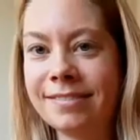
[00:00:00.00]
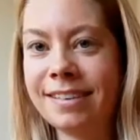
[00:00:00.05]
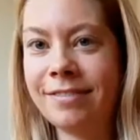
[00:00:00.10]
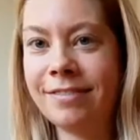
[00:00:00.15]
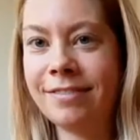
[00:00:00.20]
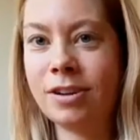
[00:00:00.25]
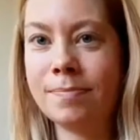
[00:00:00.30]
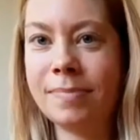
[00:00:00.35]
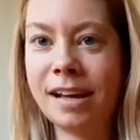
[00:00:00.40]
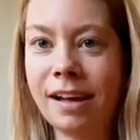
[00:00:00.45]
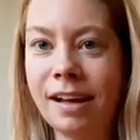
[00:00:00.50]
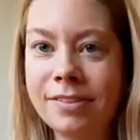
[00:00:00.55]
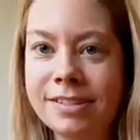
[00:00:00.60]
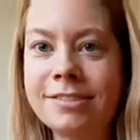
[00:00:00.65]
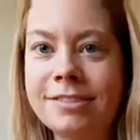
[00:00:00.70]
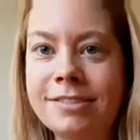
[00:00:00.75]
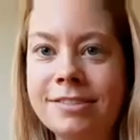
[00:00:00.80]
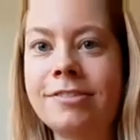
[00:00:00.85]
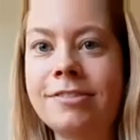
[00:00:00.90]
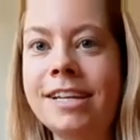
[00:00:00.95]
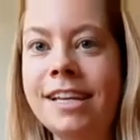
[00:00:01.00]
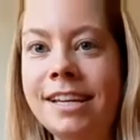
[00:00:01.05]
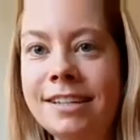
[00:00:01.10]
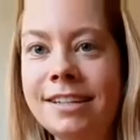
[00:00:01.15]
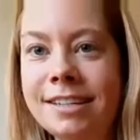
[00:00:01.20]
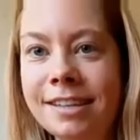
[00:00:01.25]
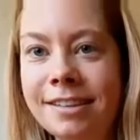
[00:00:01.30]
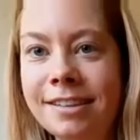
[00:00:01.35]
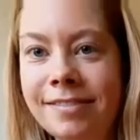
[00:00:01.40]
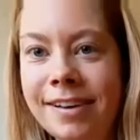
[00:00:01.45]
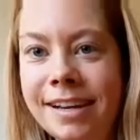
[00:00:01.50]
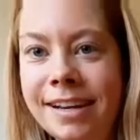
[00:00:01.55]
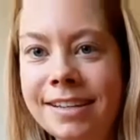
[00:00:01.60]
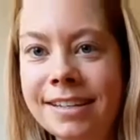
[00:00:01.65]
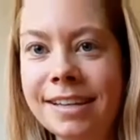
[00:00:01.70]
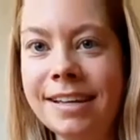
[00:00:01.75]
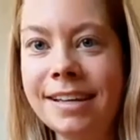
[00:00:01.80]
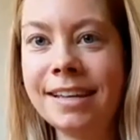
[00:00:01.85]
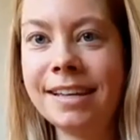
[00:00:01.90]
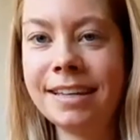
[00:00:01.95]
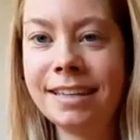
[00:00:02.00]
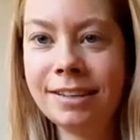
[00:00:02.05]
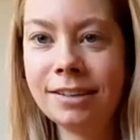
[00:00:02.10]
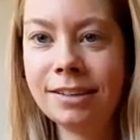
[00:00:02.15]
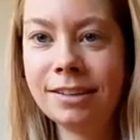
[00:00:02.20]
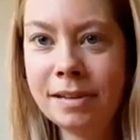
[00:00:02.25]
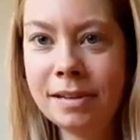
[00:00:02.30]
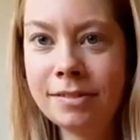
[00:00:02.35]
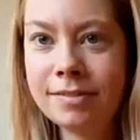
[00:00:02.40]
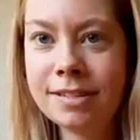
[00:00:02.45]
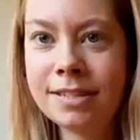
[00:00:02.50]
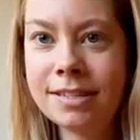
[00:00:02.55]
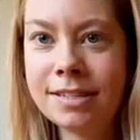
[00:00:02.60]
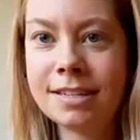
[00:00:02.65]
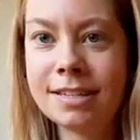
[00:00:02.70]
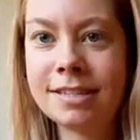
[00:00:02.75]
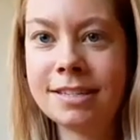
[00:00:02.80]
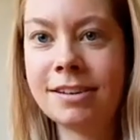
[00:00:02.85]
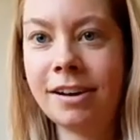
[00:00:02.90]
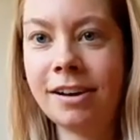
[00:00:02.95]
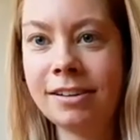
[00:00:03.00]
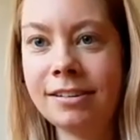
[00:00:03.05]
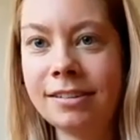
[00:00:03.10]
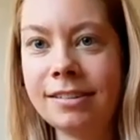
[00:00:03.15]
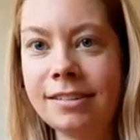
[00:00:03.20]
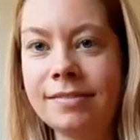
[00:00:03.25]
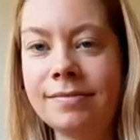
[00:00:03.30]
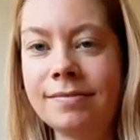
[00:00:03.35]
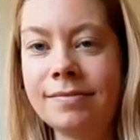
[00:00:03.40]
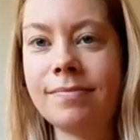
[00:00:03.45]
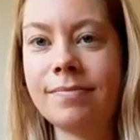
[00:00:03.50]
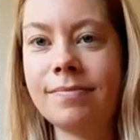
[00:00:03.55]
If your pelvis is rotating to the right, heel bones, skull,